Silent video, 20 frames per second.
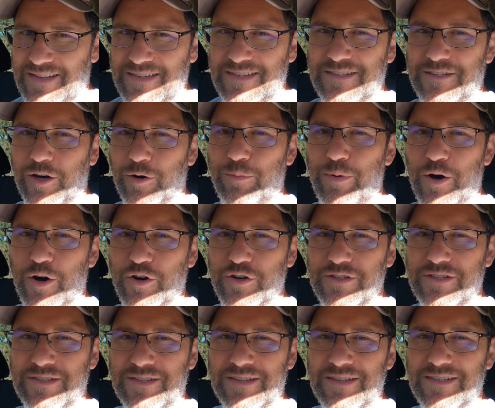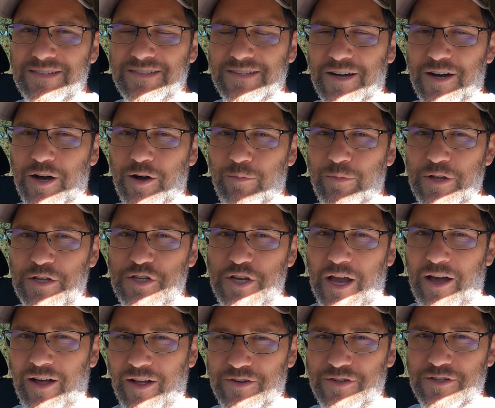still posed some
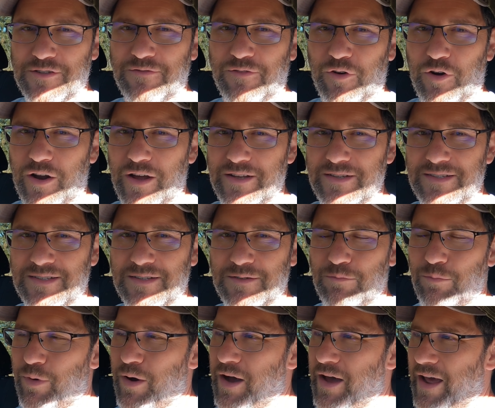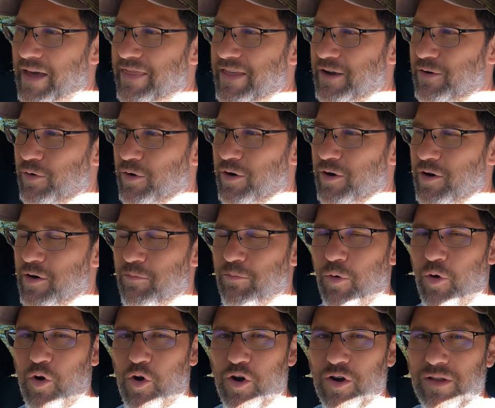challenges for us, but I think we're
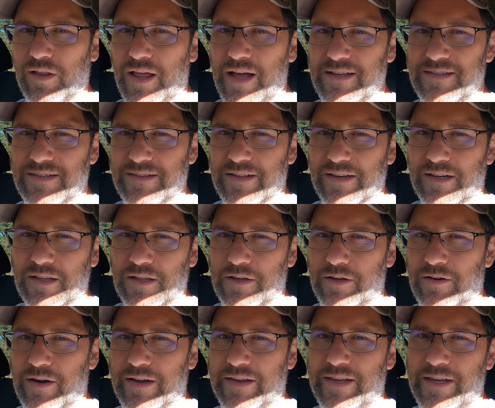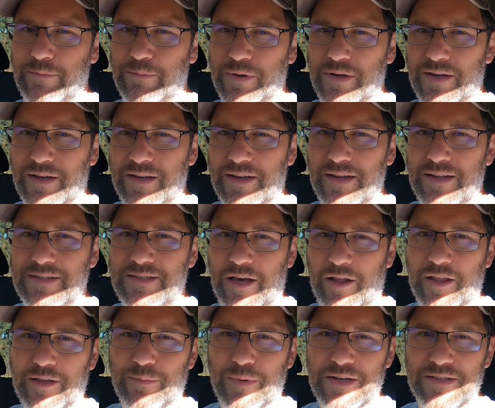more or less in the clear. I keep
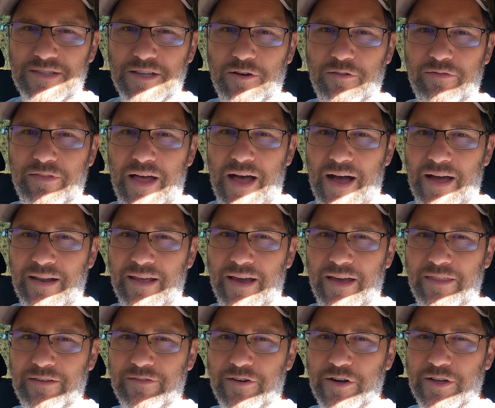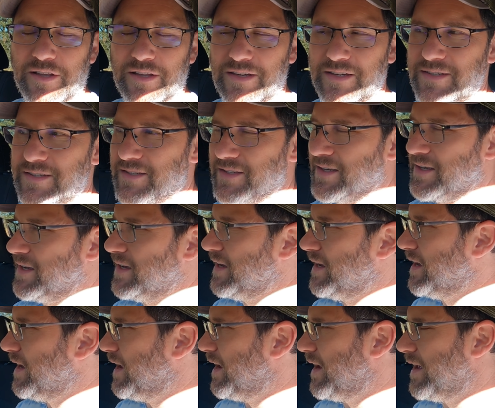telling myself that at the very least.
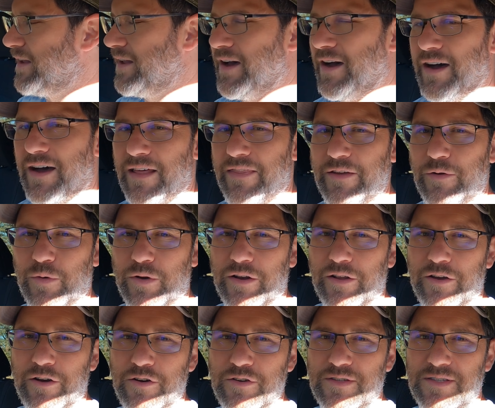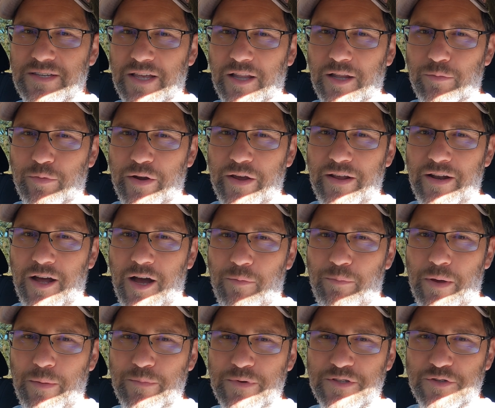And uh, I think we're gonna go celebrate up
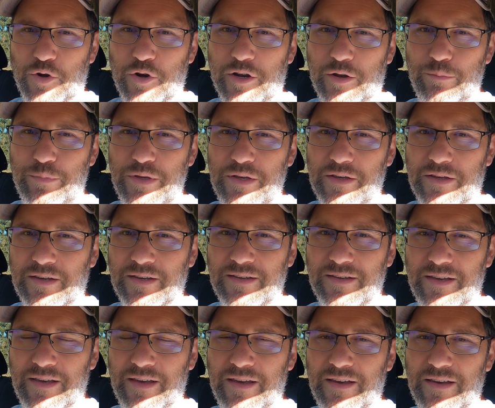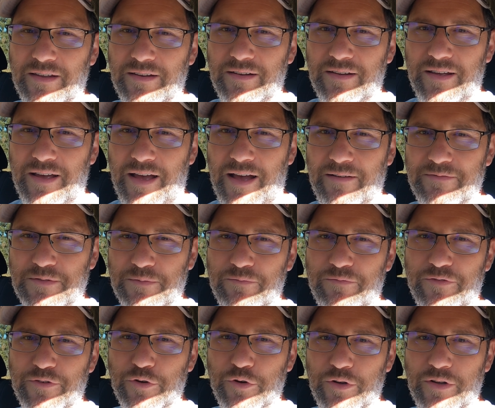at Mazourka Peak and have some
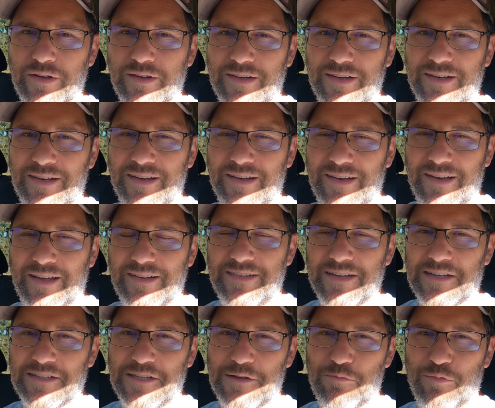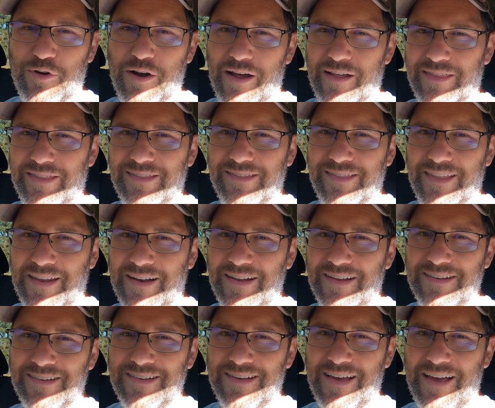food and take a deep breath and then
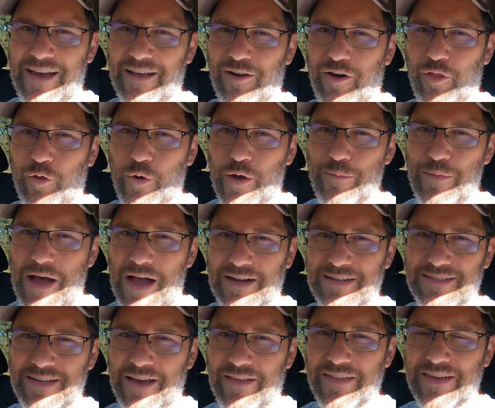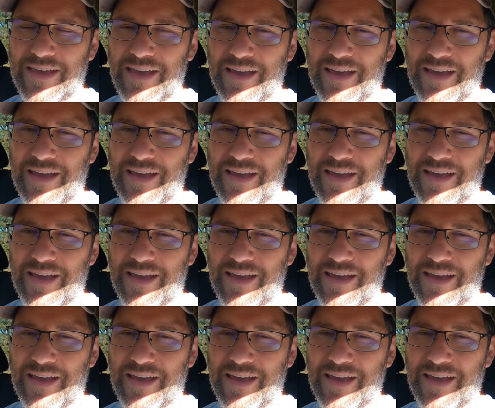head all the way back down the